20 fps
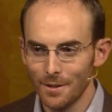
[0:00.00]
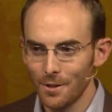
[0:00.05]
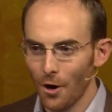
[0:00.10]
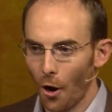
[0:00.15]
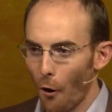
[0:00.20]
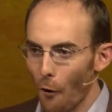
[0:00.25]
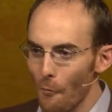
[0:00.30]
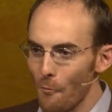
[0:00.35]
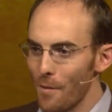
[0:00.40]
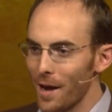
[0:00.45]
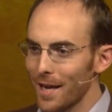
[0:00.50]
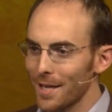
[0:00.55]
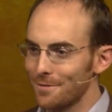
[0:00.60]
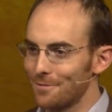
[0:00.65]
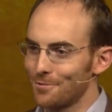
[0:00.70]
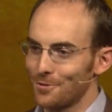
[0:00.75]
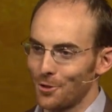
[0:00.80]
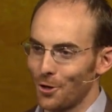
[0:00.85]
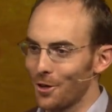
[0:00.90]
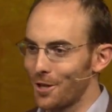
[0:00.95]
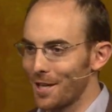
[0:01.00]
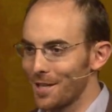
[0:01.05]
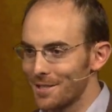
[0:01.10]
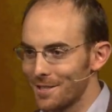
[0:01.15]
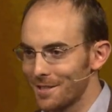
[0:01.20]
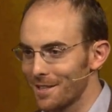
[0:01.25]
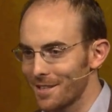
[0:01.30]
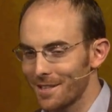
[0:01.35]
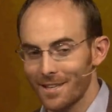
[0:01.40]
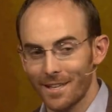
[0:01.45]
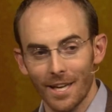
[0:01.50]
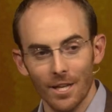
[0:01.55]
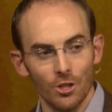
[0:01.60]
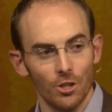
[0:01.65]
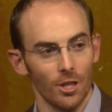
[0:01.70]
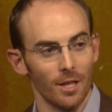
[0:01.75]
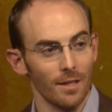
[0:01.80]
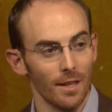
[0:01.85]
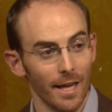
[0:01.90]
homemade cookies in the kitchen,